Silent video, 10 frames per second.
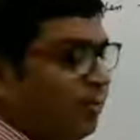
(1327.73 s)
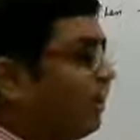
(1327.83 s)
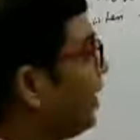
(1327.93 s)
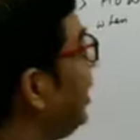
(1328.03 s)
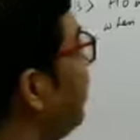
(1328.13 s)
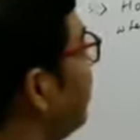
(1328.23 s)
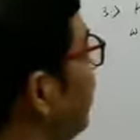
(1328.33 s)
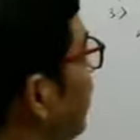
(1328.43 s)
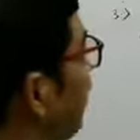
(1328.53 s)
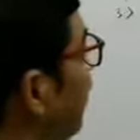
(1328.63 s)
will be there.
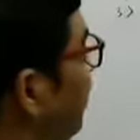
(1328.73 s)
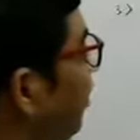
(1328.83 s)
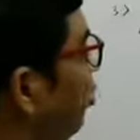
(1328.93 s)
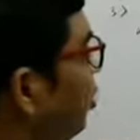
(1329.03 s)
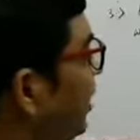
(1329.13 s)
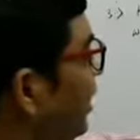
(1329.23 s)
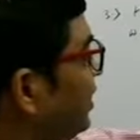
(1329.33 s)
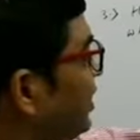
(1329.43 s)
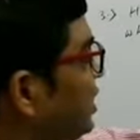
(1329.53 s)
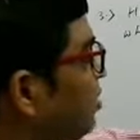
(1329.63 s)
You know
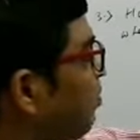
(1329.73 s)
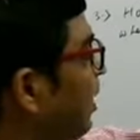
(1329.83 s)
that this